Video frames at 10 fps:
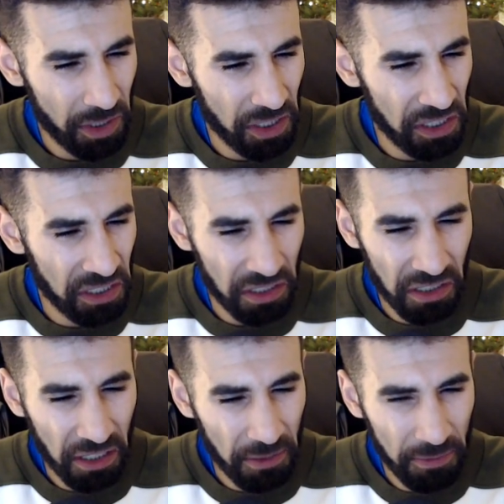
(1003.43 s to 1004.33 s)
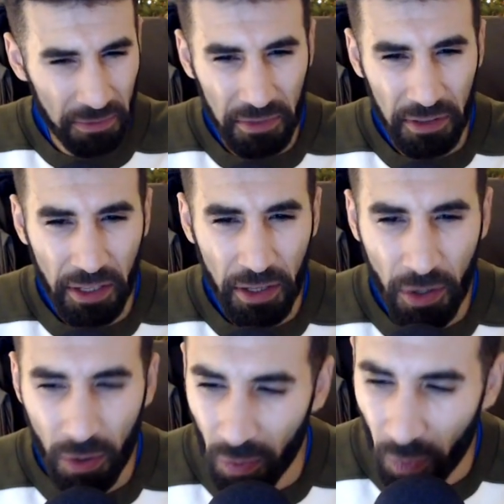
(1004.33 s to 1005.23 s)
Because I'm
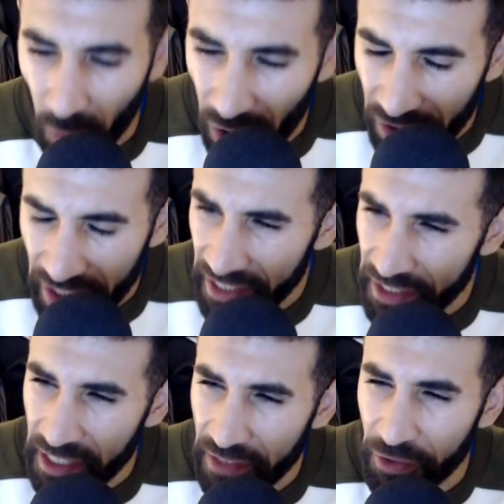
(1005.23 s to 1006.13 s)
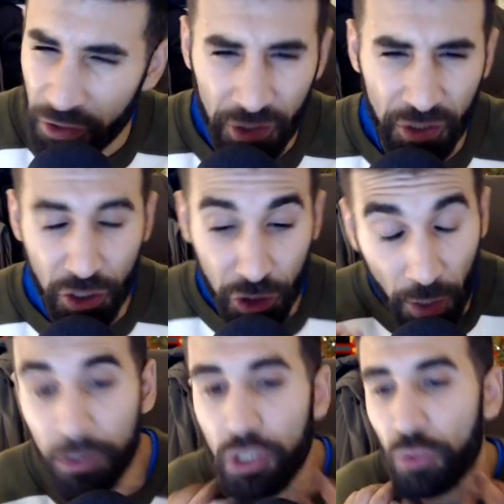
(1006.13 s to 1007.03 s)
worried even that the
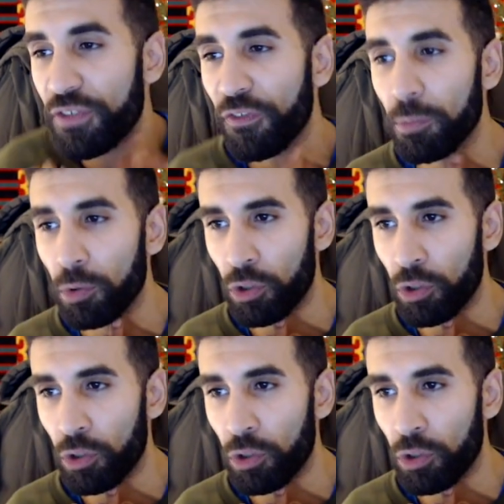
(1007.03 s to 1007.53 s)
sumptuous football